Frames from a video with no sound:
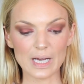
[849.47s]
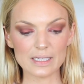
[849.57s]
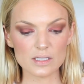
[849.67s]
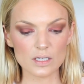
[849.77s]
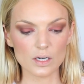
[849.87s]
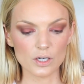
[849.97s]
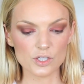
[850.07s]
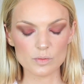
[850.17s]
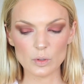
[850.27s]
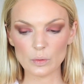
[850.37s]
that's
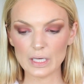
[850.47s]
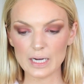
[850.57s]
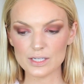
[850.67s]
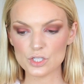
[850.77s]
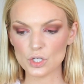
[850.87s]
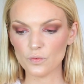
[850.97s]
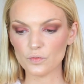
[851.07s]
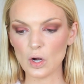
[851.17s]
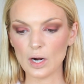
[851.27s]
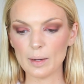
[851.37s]
our smoky eye so
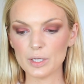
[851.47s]
far.